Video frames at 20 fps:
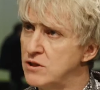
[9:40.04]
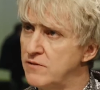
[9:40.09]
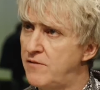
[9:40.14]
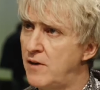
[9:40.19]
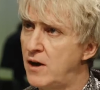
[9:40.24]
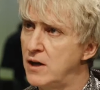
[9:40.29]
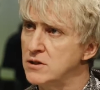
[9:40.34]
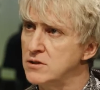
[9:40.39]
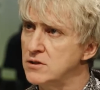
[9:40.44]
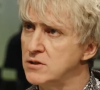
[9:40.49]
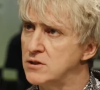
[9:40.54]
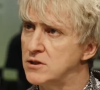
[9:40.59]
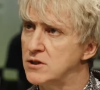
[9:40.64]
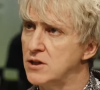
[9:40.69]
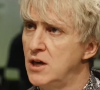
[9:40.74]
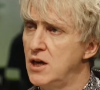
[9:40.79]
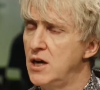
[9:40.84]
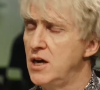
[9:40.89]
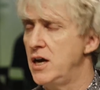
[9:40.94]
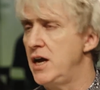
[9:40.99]
the fund
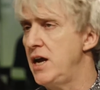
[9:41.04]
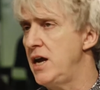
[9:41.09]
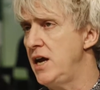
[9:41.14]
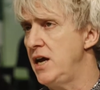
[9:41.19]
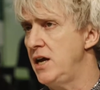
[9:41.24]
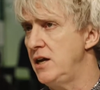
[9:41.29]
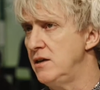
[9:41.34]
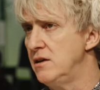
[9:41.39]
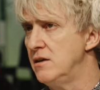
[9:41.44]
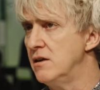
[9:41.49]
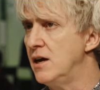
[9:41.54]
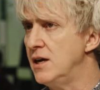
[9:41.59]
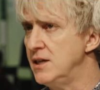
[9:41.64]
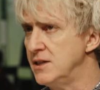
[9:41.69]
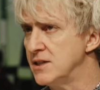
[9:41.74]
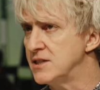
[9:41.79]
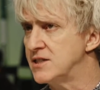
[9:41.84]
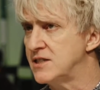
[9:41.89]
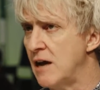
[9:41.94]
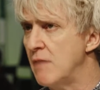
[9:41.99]
in
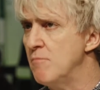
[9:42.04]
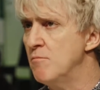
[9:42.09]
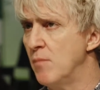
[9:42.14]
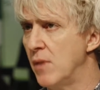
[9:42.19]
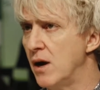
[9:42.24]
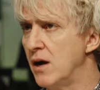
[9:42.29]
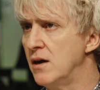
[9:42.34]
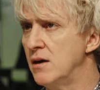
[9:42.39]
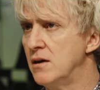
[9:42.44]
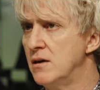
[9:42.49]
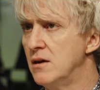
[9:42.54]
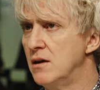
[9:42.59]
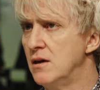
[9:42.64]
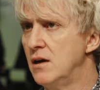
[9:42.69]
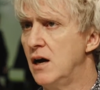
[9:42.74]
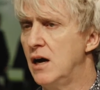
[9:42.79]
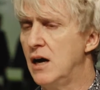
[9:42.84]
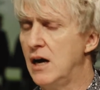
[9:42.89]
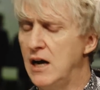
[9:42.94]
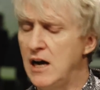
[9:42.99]
December.
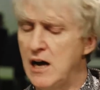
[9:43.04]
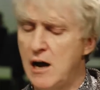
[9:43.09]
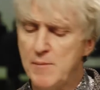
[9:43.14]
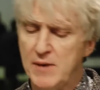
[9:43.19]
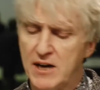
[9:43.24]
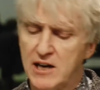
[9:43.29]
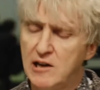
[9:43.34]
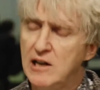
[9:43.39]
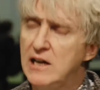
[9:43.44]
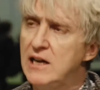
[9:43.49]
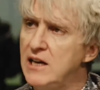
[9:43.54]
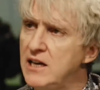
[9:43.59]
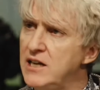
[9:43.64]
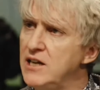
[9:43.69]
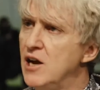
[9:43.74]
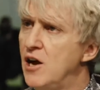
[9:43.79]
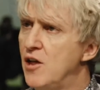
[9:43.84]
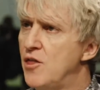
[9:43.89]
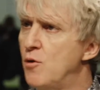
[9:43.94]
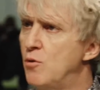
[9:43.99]
I mean, clearly
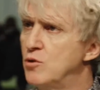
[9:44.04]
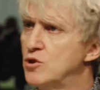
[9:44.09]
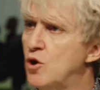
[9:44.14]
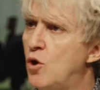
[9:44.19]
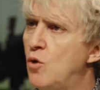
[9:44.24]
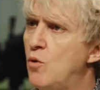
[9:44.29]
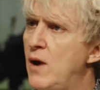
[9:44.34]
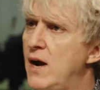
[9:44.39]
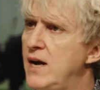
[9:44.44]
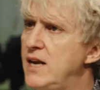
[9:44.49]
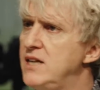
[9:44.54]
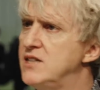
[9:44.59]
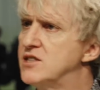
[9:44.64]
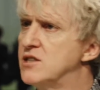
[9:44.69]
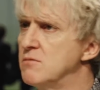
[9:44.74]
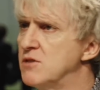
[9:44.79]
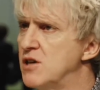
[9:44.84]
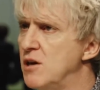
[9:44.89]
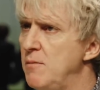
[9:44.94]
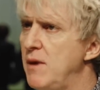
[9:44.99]
there was already
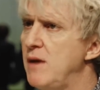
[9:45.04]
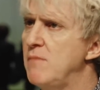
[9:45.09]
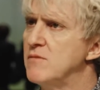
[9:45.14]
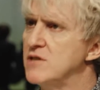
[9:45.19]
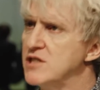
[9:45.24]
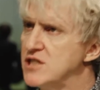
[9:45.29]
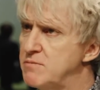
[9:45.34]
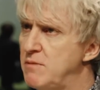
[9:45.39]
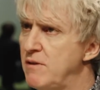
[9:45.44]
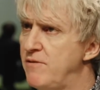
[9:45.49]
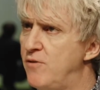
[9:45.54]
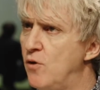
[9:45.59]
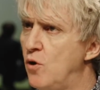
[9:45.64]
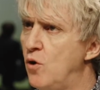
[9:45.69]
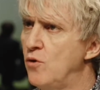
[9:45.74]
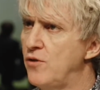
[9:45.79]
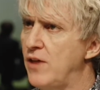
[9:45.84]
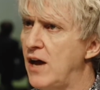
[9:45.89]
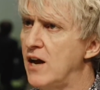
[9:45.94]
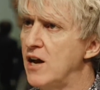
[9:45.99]
some commitments
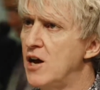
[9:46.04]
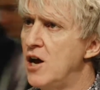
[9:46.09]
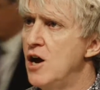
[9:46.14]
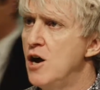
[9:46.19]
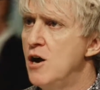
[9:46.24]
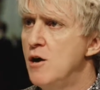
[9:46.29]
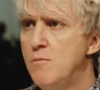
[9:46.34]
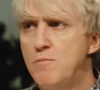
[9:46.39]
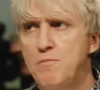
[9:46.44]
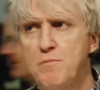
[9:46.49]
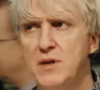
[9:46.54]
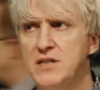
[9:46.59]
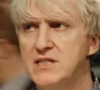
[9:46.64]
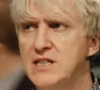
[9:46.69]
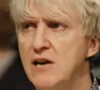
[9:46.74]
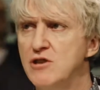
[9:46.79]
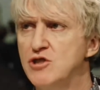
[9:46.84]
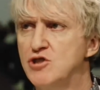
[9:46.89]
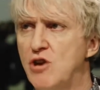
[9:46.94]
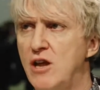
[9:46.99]
before that, but it
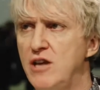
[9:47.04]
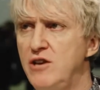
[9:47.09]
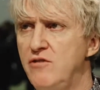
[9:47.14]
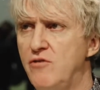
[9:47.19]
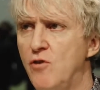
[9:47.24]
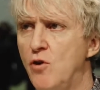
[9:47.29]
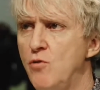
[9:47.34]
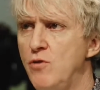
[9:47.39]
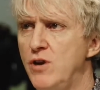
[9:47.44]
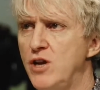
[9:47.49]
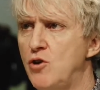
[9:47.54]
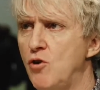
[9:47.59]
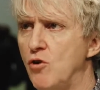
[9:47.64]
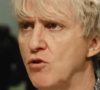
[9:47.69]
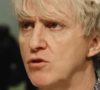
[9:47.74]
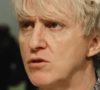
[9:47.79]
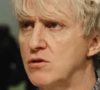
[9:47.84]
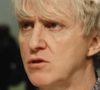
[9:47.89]
sounds like you've already got